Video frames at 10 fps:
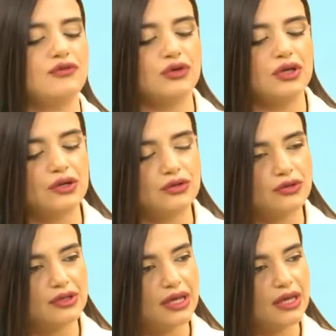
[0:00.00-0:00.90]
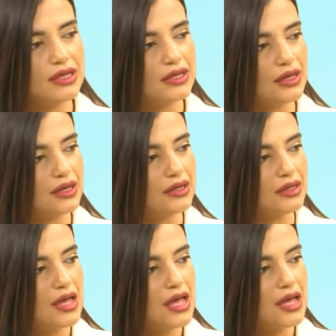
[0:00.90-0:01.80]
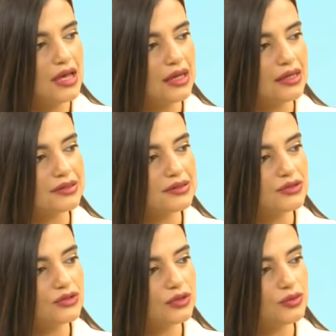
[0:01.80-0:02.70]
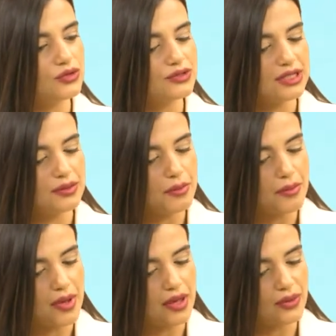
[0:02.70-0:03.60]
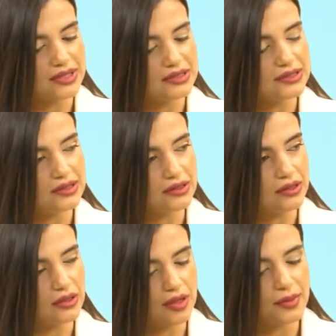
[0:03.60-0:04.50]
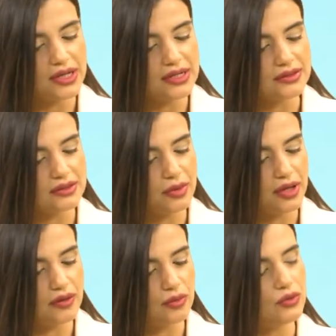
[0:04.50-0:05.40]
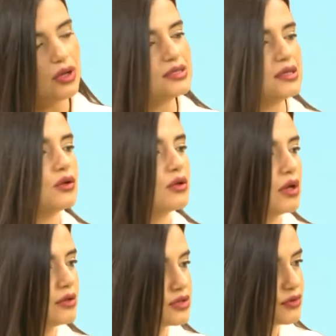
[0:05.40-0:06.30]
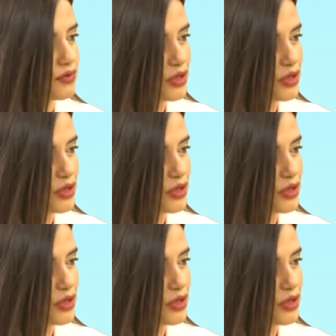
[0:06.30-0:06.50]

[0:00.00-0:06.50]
you here today. Sirsuk Museum was recently illuminated by the blue and yellow colors of the